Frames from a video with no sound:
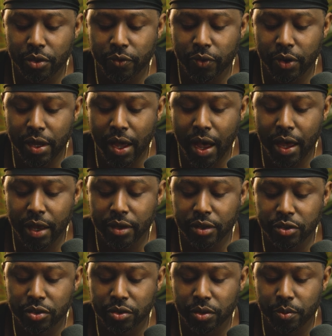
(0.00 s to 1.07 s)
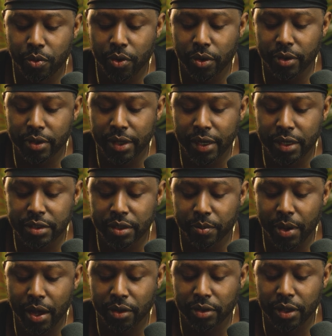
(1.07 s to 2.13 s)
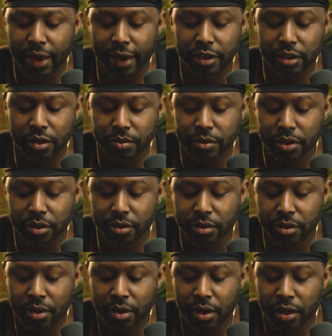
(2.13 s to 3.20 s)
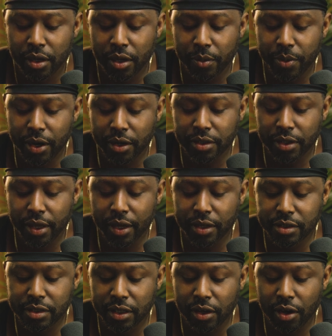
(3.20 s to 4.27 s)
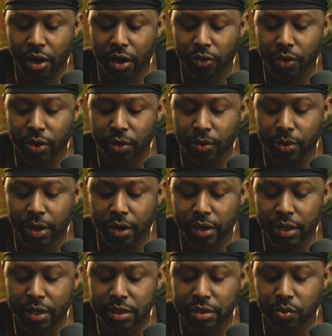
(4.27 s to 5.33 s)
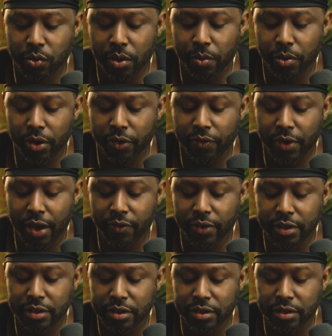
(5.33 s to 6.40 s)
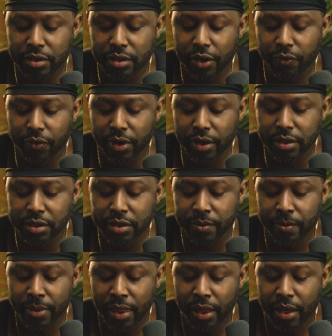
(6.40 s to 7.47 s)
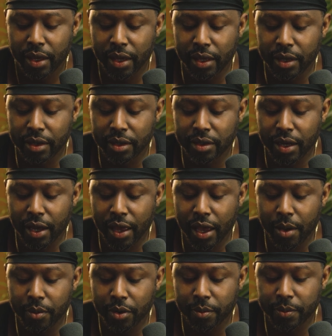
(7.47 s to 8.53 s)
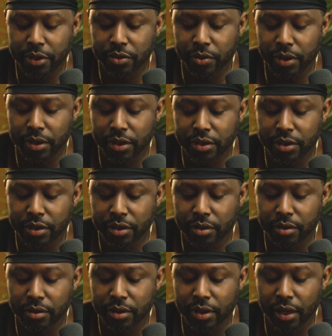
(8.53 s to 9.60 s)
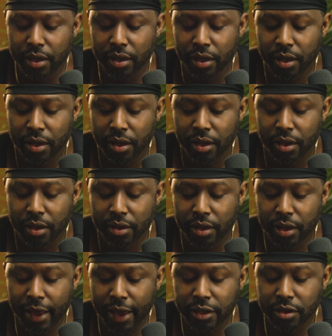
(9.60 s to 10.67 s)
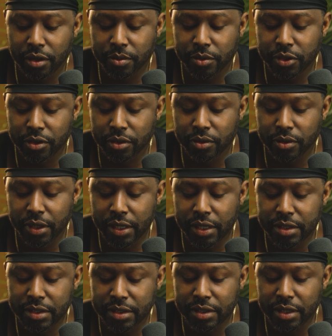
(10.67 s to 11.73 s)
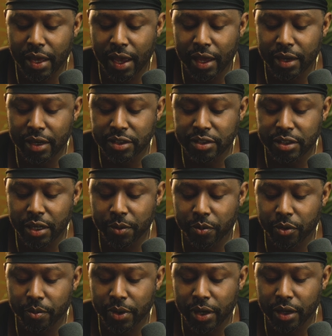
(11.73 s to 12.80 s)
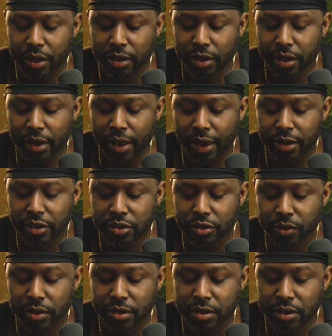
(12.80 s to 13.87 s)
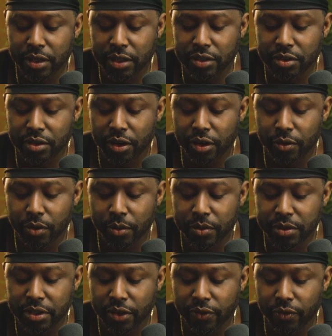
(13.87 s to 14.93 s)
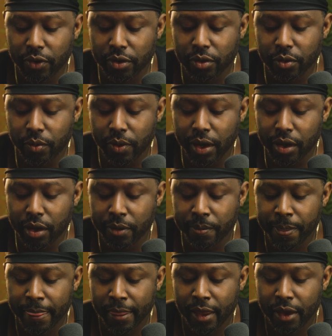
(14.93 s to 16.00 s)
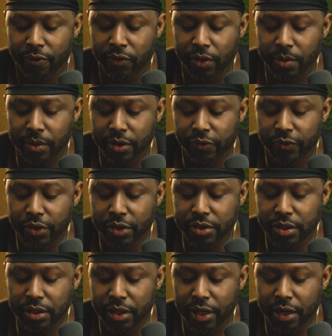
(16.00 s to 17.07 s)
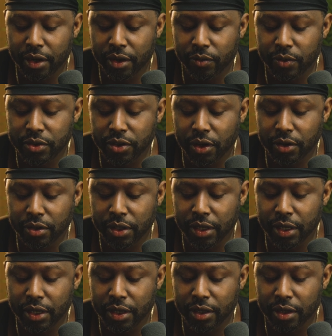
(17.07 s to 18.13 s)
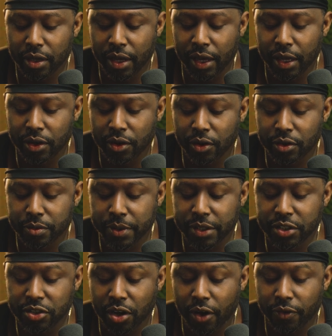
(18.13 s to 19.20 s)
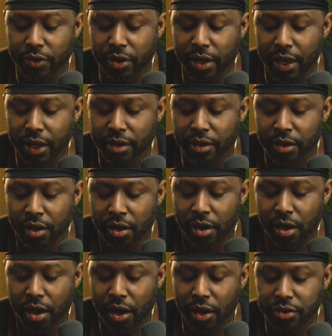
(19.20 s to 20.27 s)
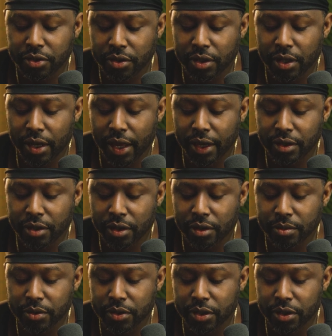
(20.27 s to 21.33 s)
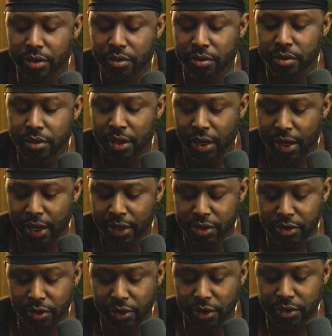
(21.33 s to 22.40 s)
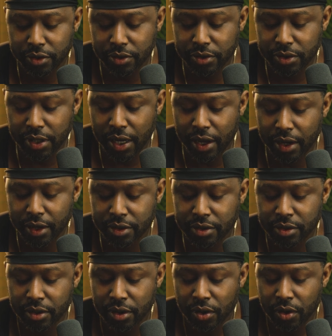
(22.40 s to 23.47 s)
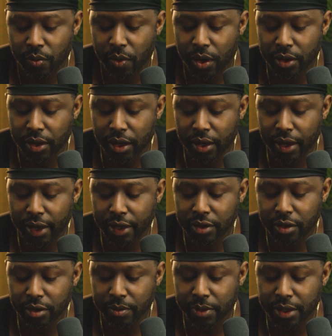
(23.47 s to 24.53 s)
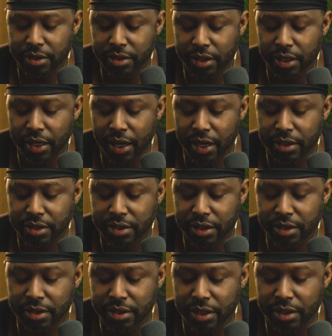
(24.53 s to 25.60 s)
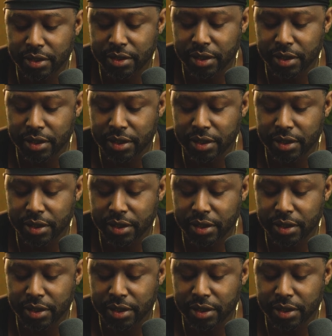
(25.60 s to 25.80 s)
forgot 2 important things about the Light Dome 2 compared to the SE. Although there is 1.5 inch difference in diameter between the two, the Light Dome 2 is 8 inch deeper, meaning the light source is 31% further away from the diffusion layer, resulting in a noticeably softer light. Also, the Light Dome 2 has 32 sides, while the Light Dome SE has 16